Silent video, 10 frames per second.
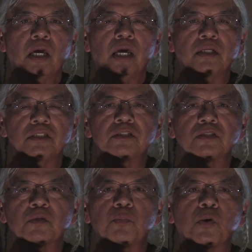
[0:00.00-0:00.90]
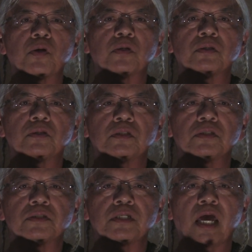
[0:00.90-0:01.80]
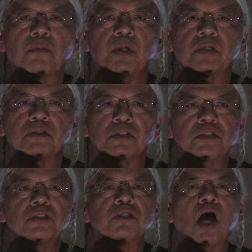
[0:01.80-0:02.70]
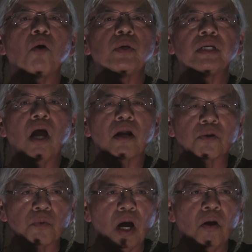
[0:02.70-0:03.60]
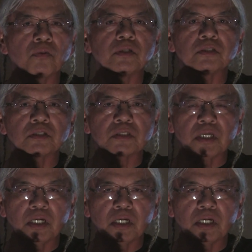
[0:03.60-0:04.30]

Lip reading: And this is important to understand, because this is how we got around this